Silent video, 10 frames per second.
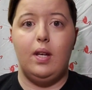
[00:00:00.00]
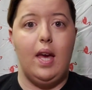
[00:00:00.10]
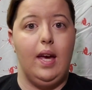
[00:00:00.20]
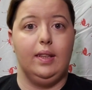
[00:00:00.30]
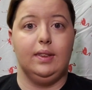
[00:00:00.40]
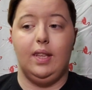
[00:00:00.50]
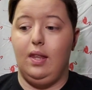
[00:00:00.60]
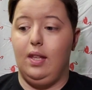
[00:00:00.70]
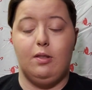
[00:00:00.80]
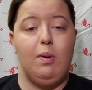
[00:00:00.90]
And
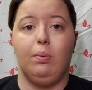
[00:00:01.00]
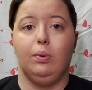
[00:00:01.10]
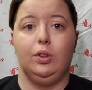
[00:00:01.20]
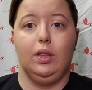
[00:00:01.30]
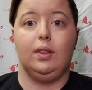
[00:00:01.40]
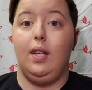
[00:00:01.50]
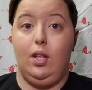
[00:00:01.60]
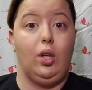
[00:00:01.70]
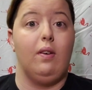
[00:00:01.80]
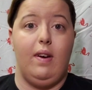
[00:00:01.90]
these people they
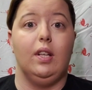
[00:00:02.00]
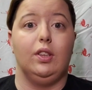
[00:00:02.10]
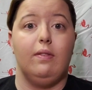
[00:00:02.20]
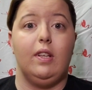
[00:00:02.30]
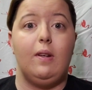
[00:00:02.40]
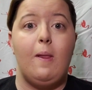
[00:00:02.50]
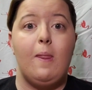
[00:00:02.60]
took advantage of it.